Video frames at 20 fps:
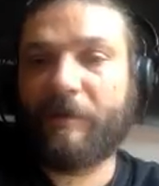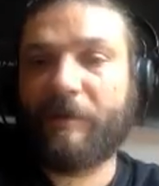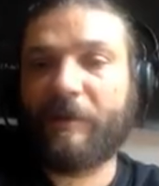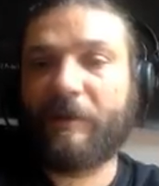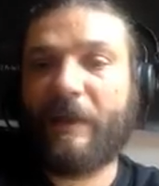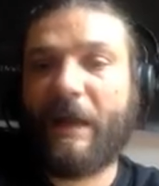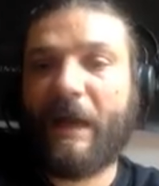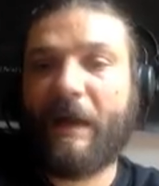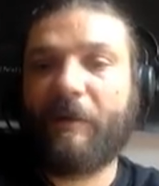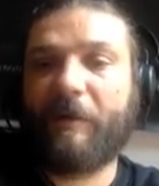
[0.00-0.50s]
So
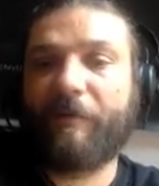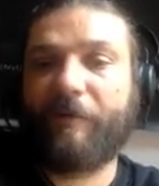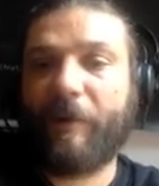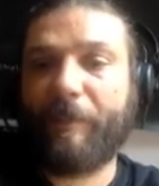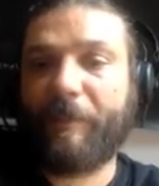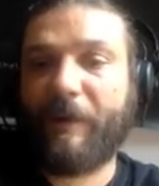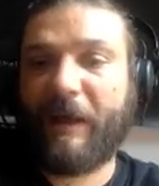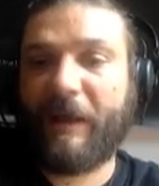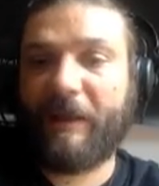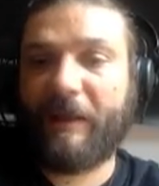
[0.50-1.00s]
now if
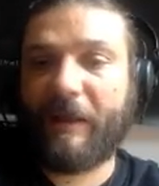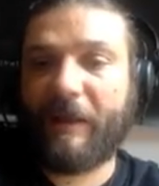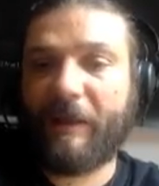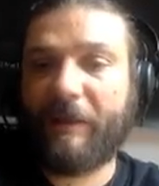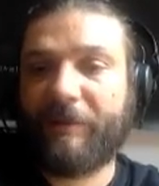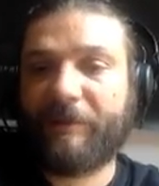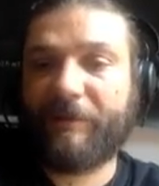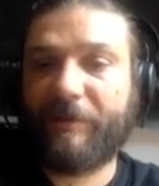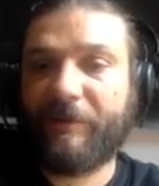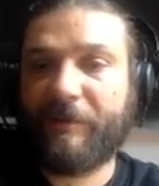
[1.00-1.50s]
I play
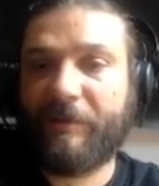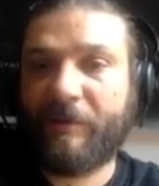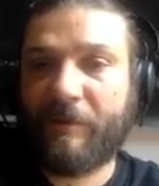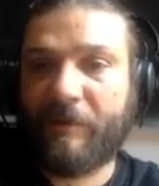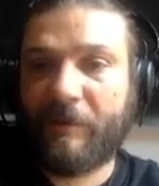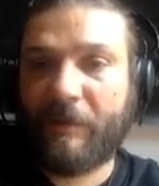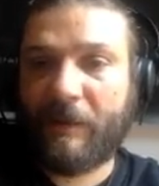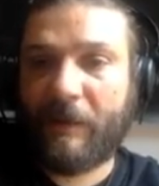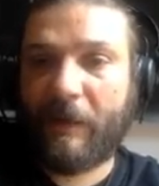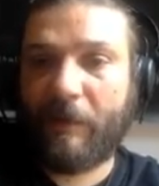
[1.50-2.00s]
this,
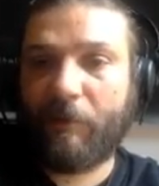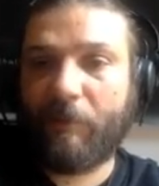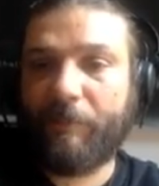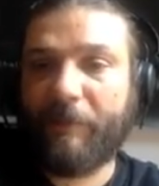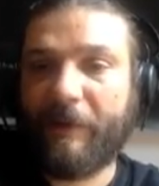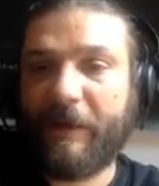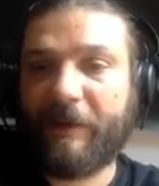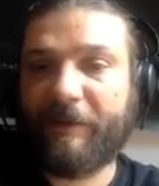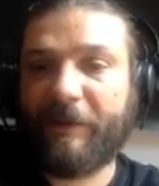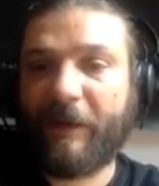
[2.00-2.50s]
it will
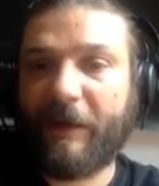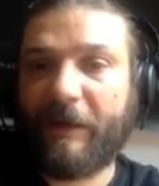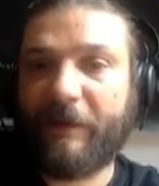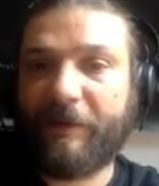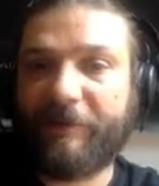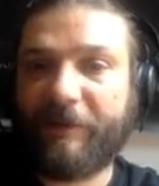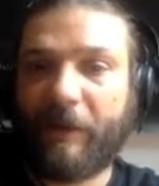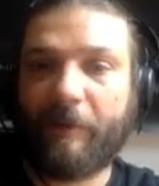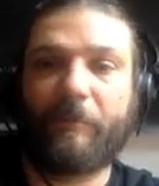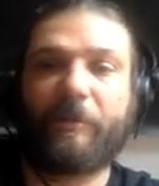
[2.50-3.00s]
be
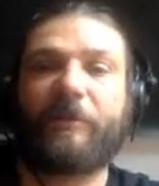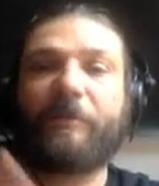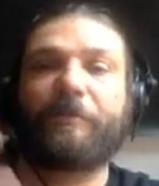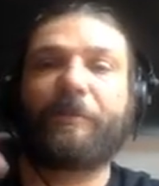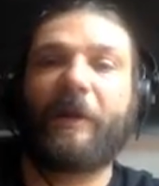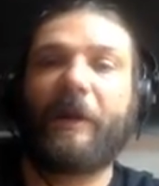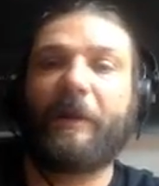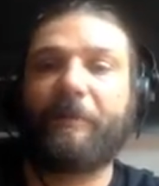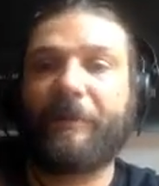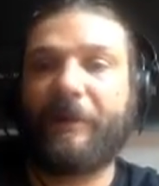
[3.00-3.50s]
exactly the same as the
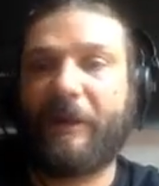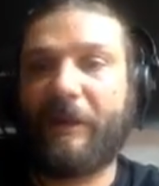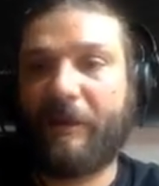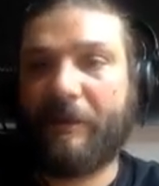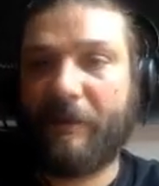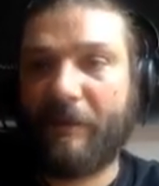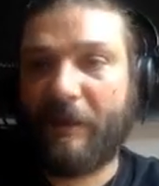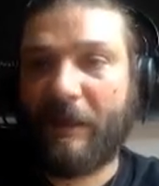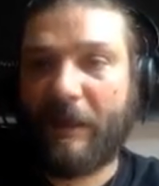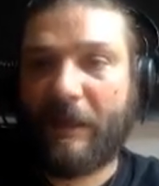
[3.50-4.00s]

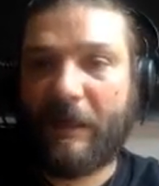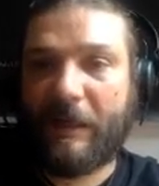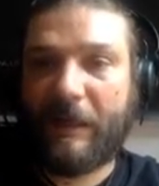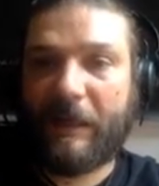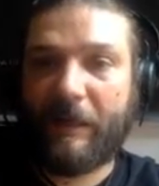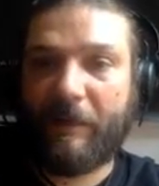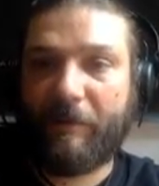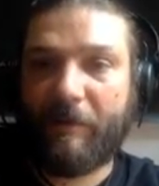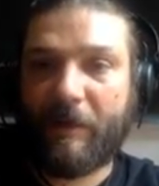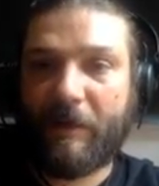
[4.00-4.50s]
breakbeat, nearly
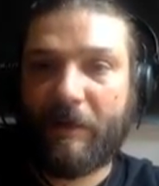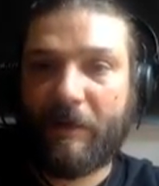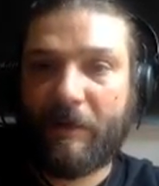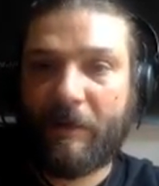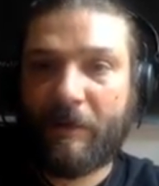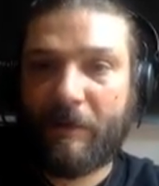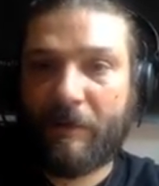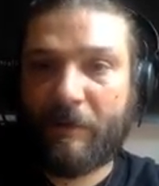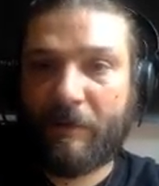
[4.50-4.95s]
anyway.